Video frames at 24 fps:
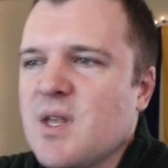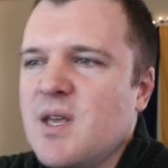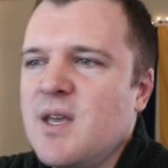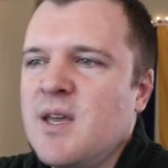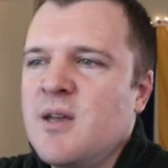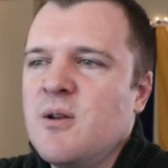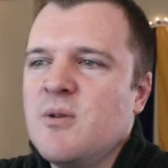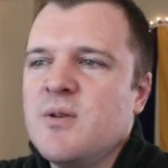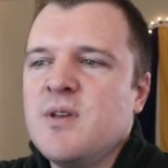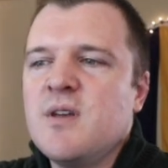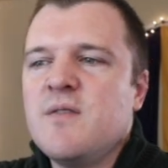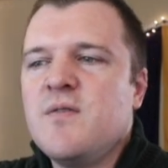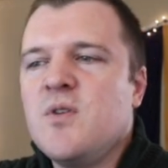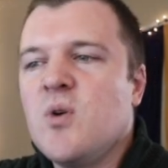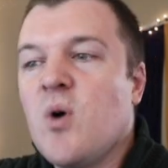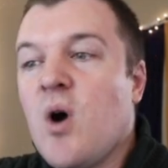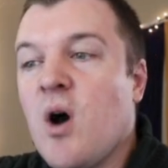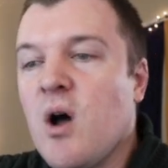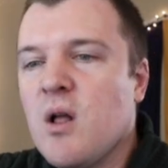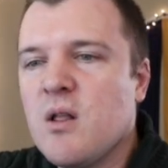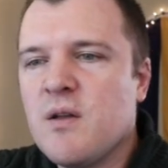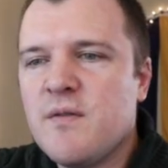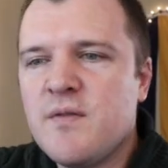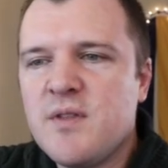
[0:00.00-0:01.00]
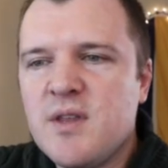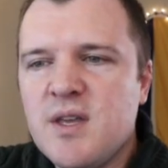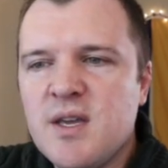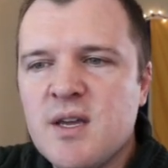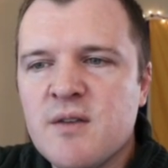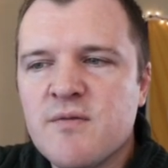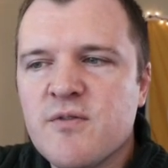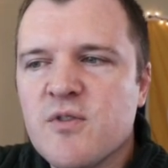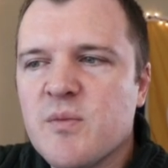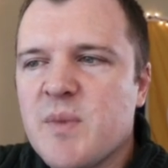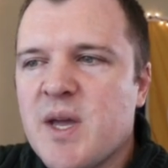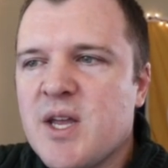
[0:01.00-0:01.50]
It'll give you all of the
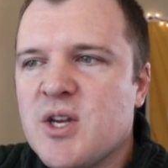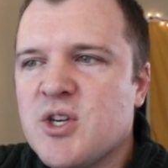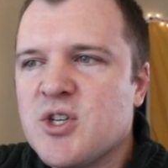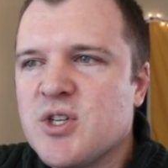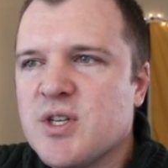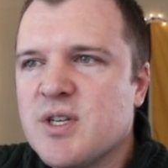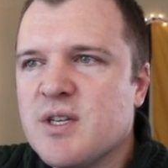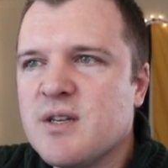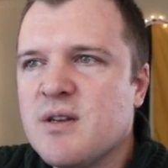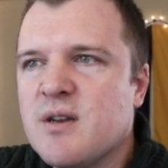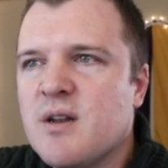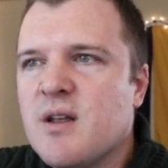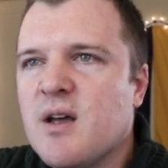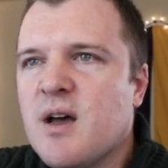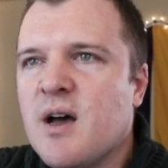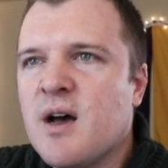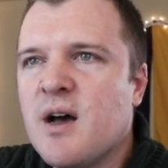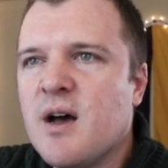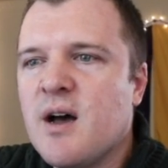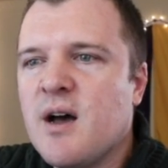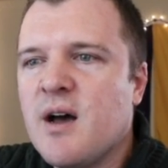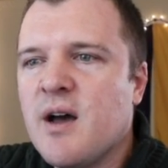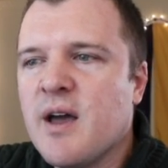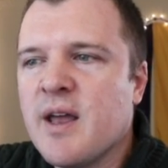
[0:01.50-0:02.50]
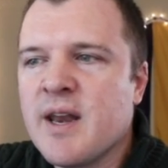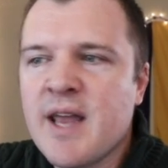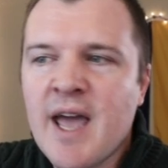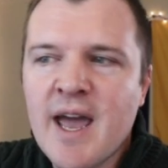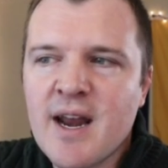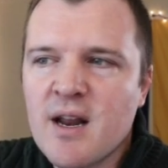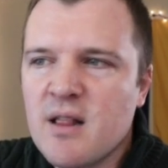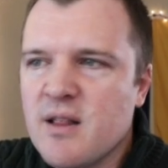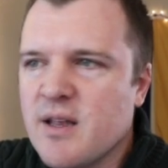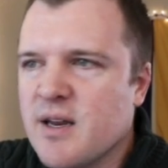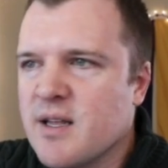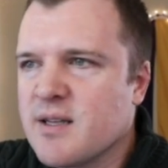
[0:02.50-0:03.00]
information uh, and
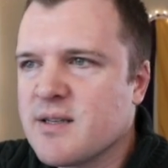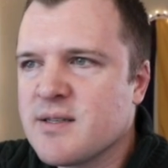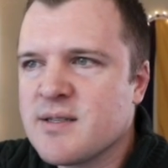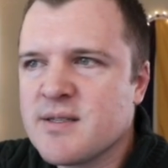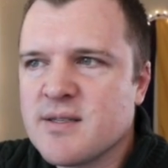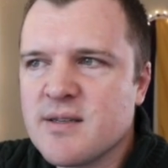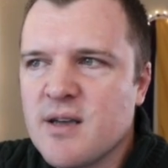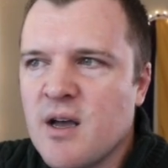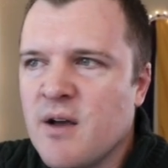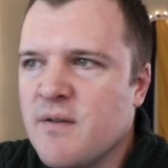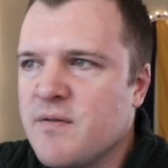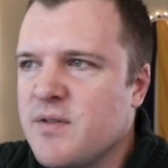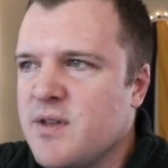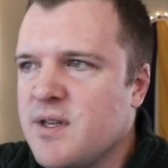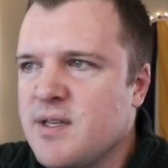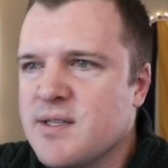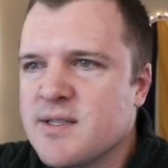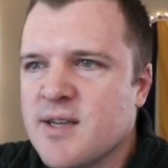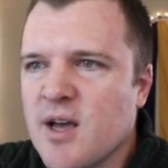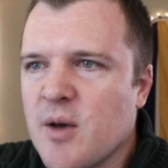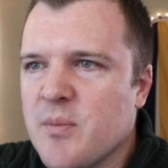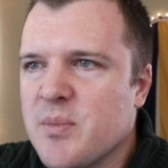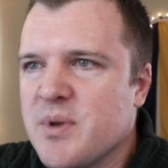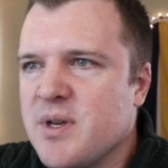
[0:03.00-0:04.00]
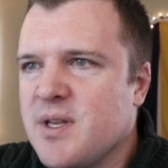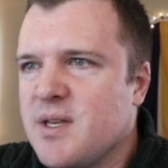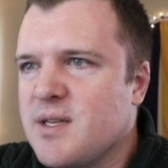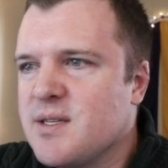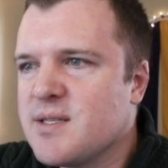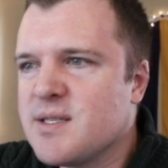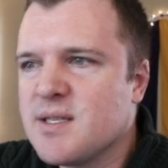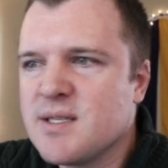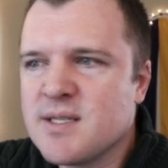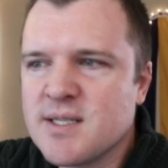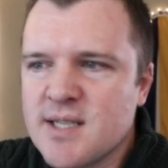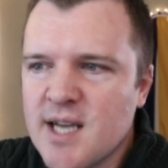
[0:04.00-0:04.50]
analytics of these
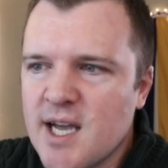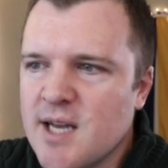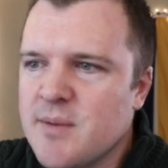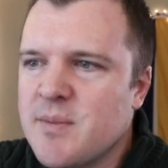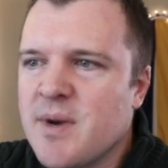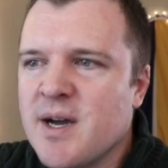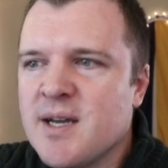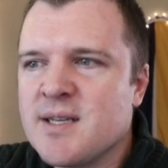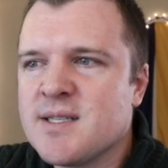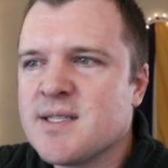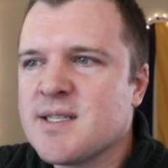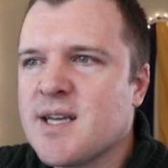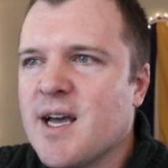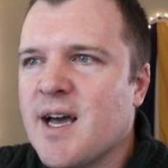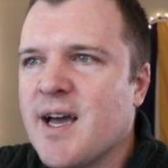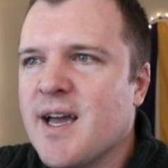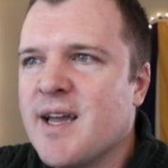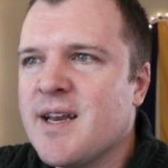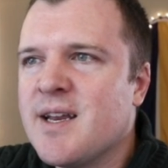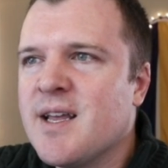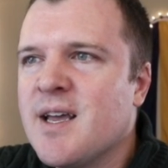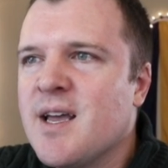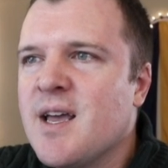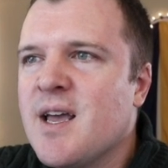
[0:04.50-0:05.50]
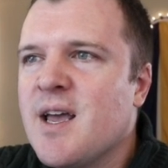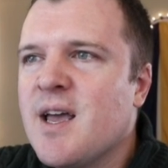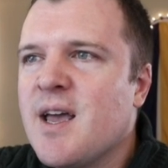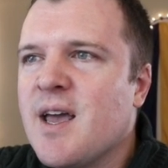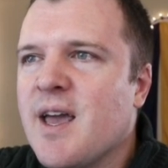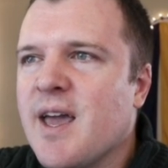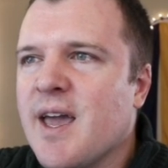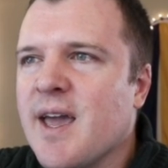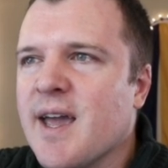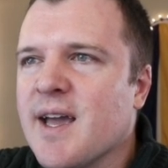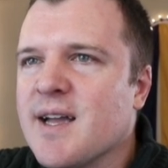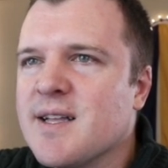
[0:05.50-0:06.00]
companies side by side,
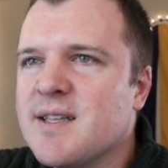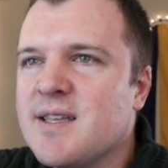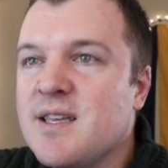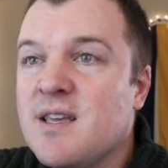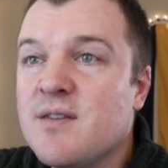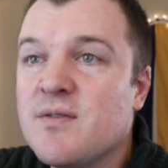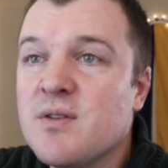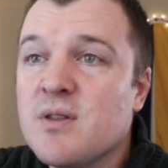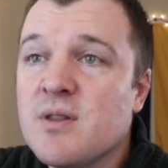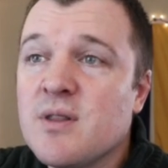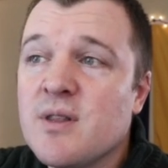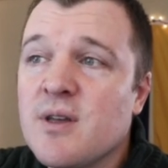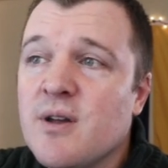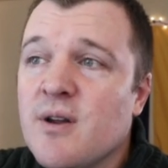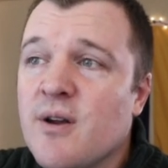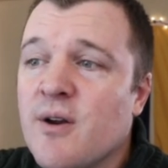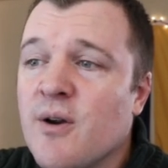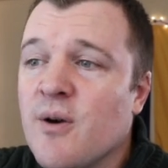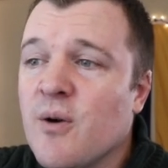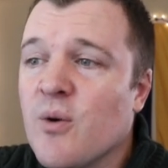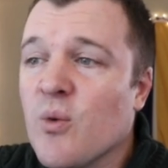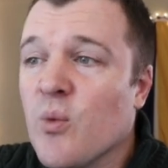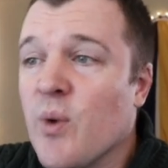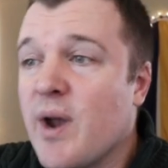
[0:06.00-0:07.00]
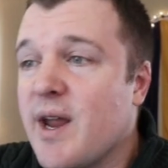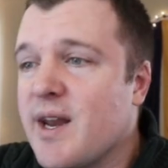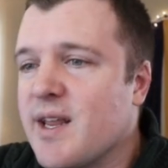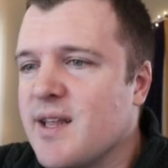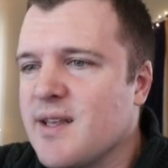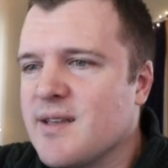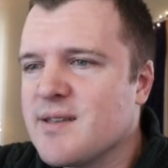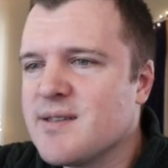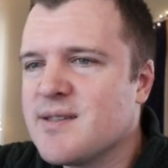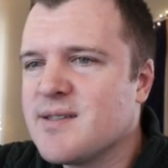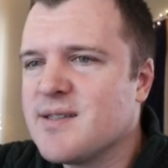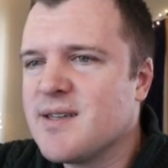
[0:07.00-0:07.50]
and even their
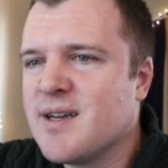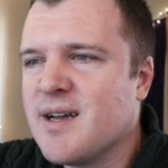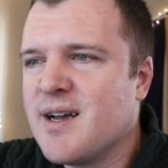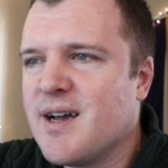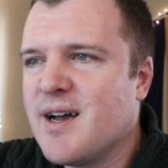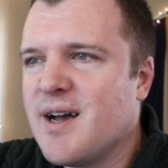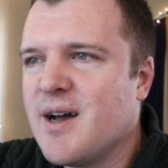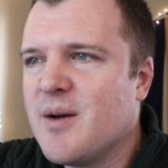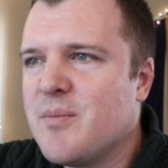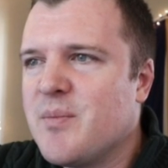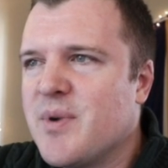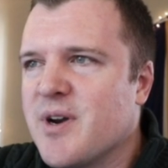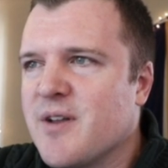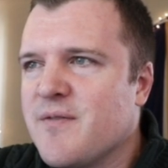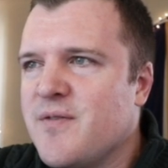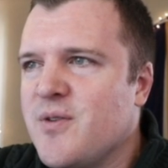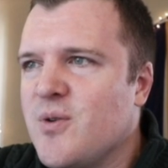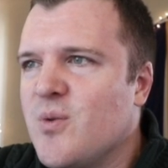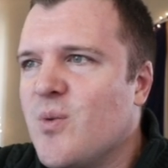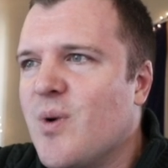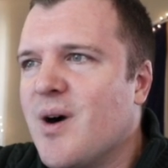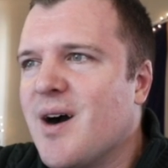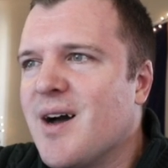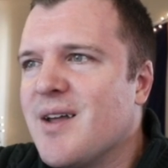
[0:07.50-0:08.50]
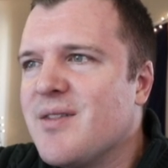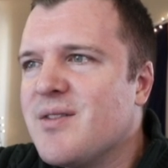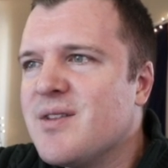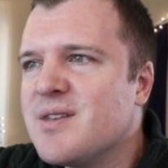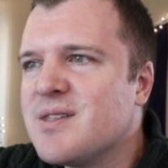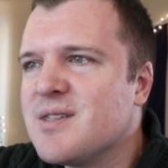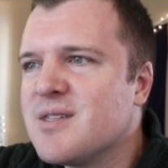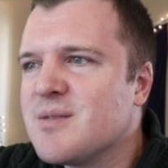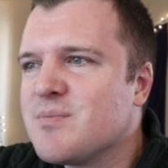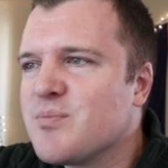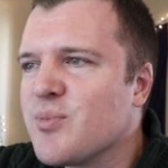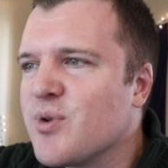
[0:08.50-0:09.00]
ratings. Uh, but if you want,
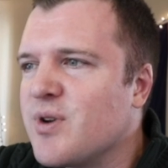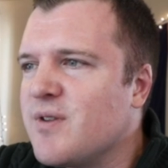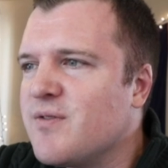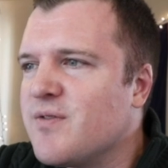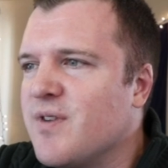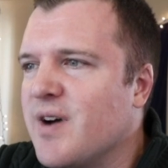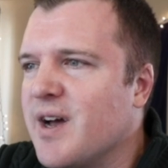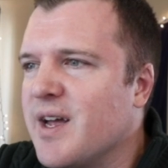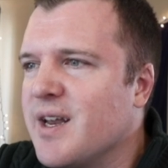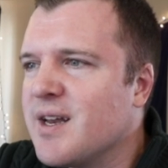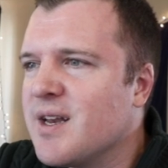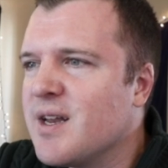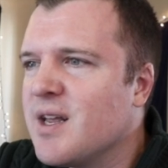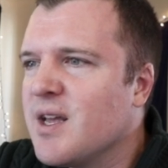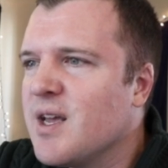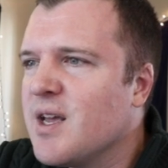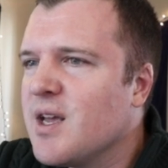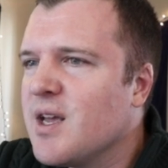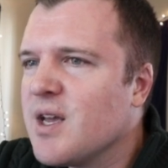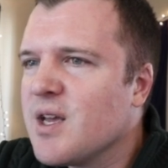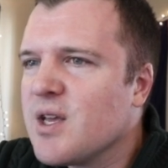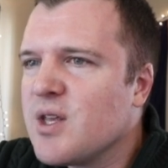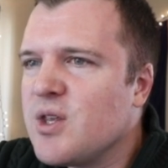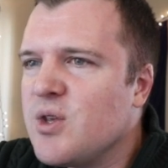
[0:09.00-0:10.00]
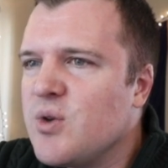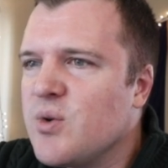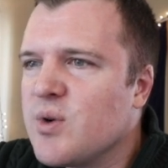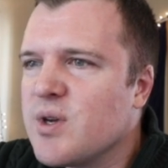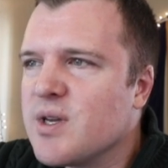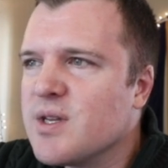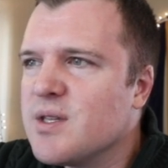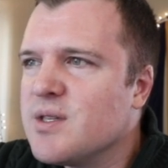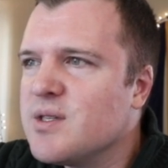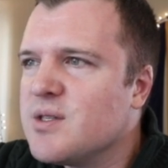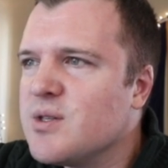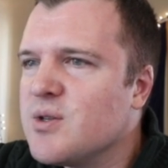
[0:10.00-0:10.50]
this is pretty fun, you
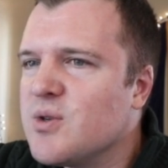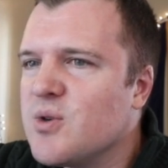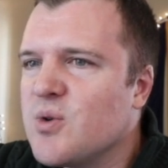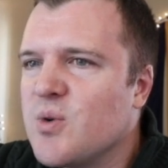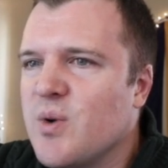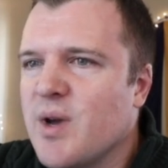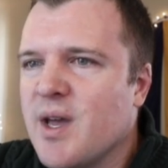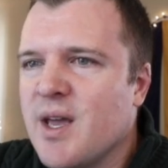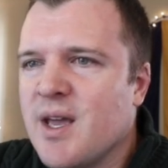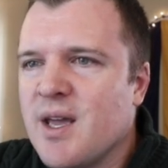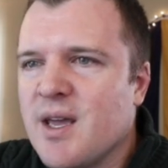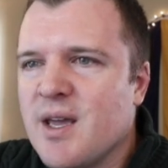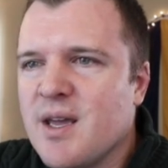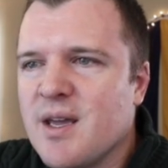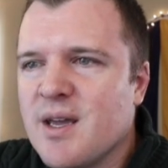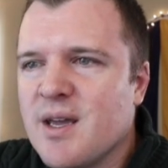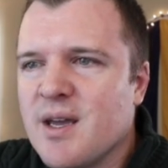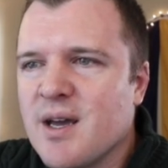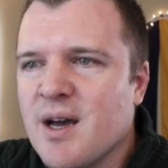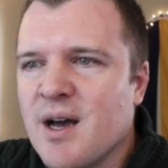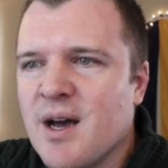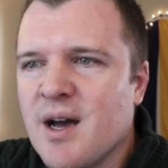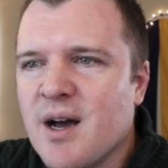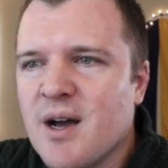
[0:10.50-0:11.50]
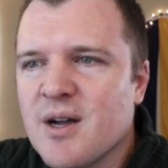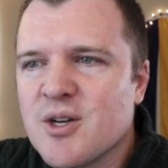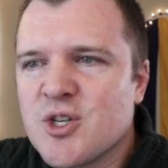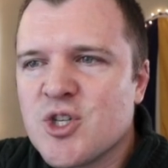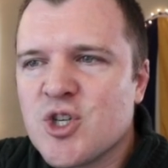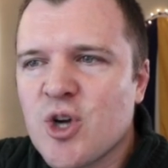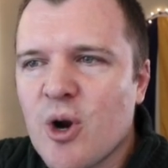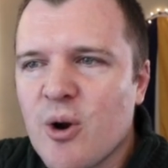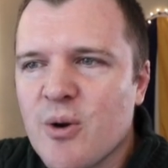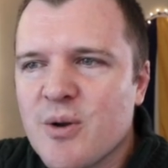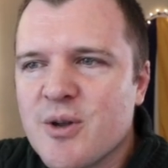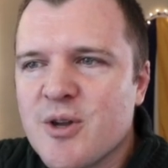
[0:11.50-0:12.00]
can do a uh,
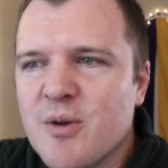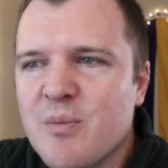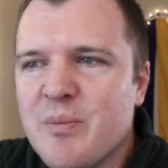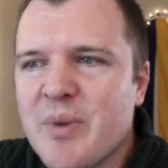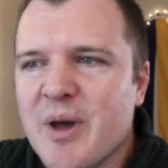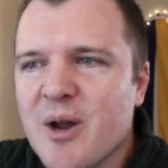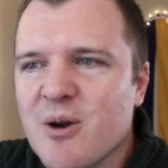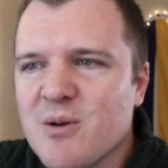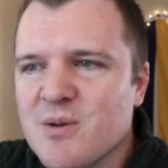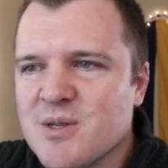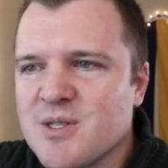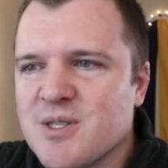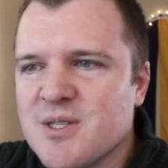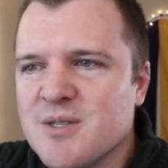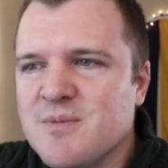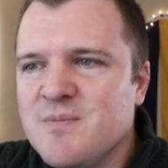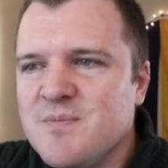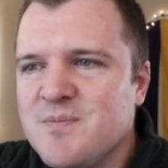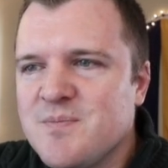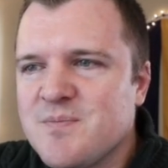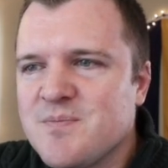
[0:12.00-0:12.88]
chart comparison.